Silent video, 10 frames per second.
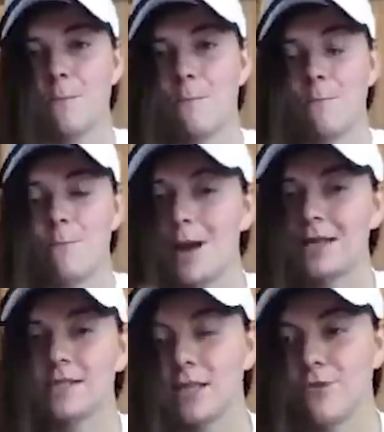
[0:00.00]

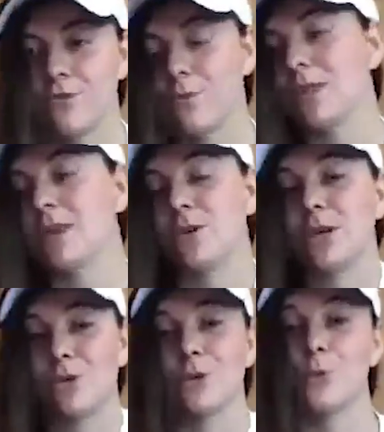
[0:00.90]
massive, I mean, they're an
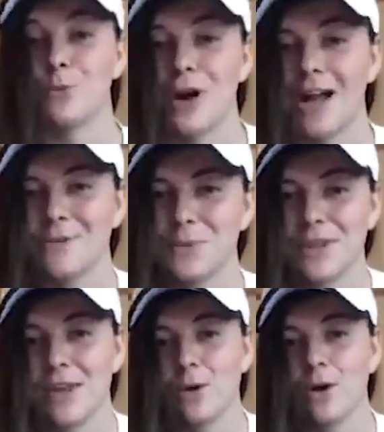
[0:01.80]
incredible brand, but
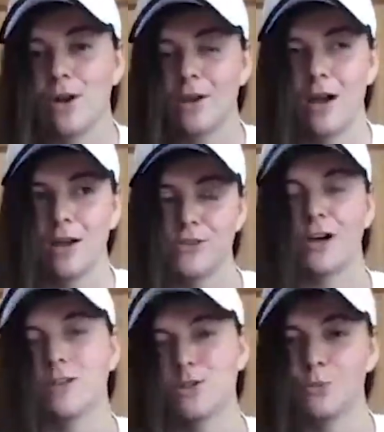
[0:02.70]
they're not an
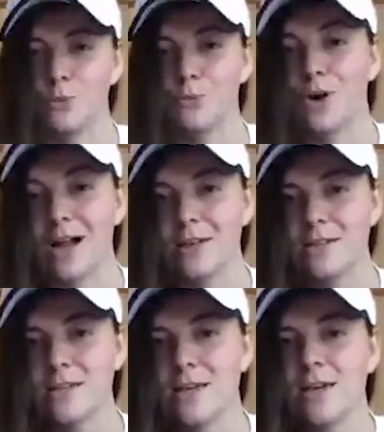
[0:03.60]
untouchable brand.
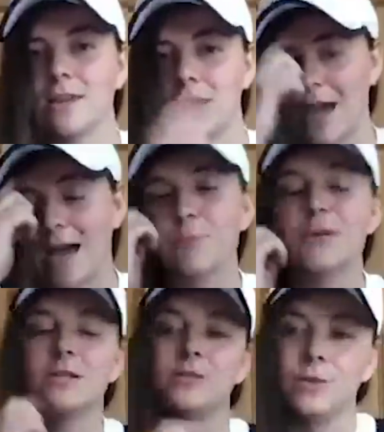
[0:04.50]
They're happy
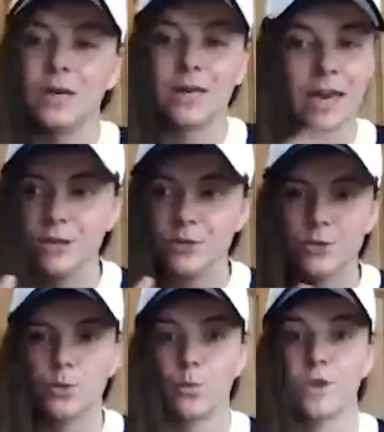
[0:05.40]
to engage
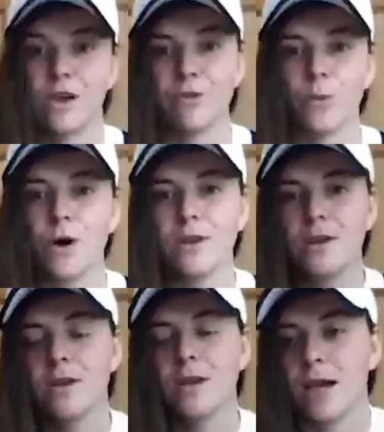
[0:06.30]
with everyone,
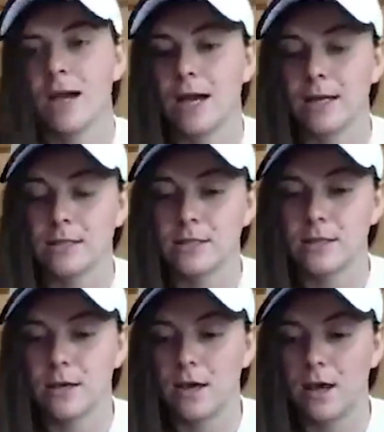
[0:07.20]
and
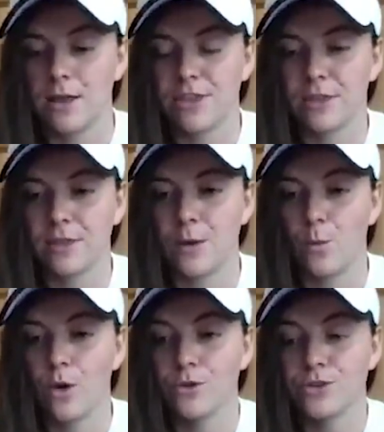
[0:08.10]
I think they
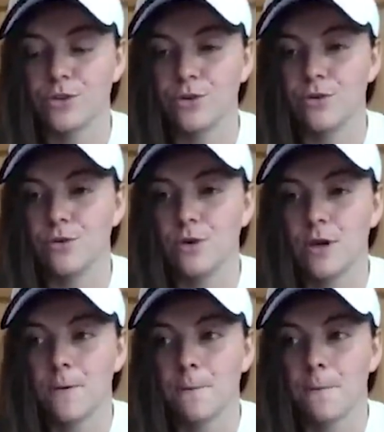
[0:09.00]
want to
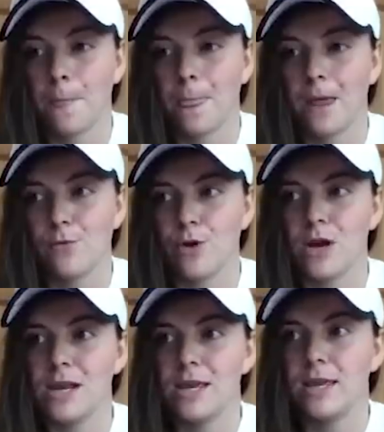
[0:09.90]

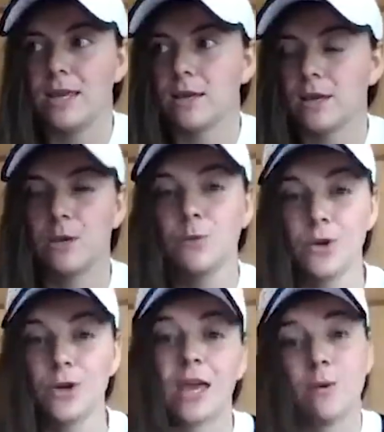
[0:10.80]
really
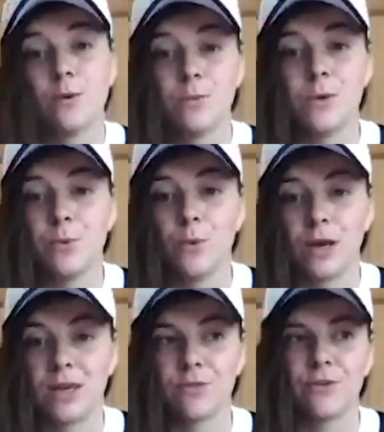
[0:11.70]
communicate with people
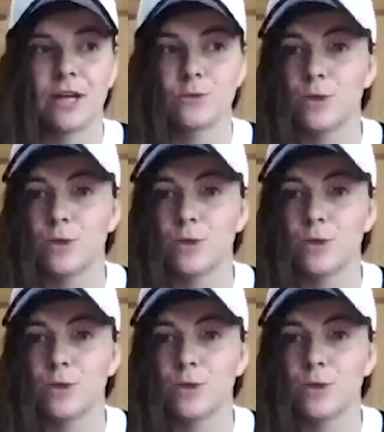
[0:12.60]
and give the fans what